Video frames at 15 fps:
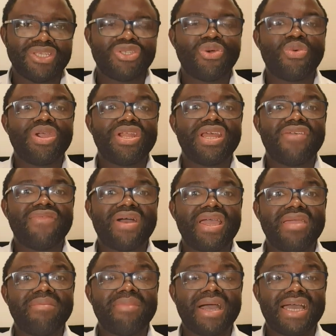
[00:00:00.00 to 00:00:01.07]
So, wherever
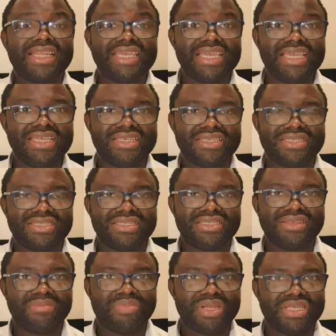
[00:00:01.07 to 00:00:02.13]
a man is,
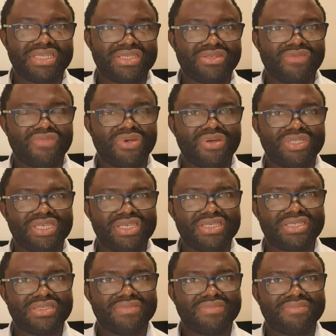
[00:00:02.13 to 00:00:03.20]
the presence of God
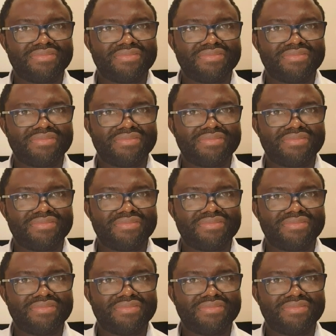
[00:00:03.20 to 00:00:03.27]
is.